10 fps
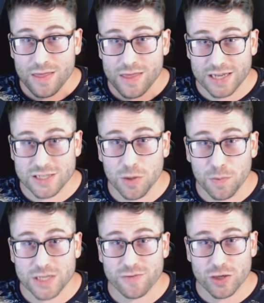Thanks so
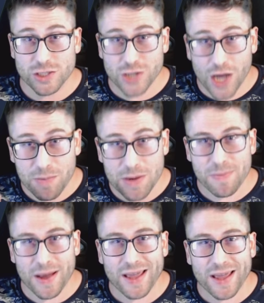much for stopping
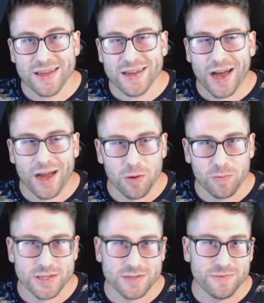by. I
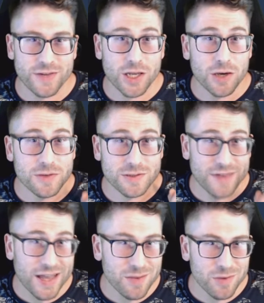hope this video was
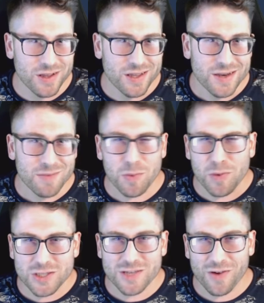valuable, but
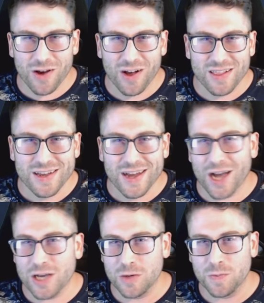most of all,
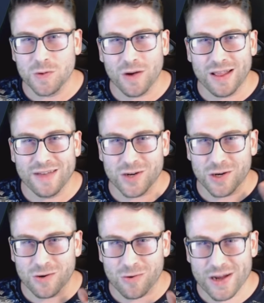I hope you all have a
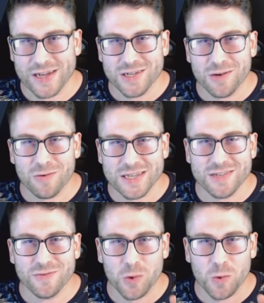great
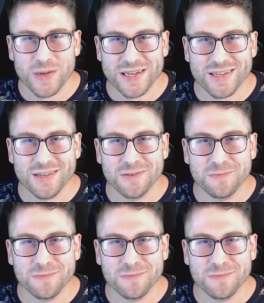rest of your week.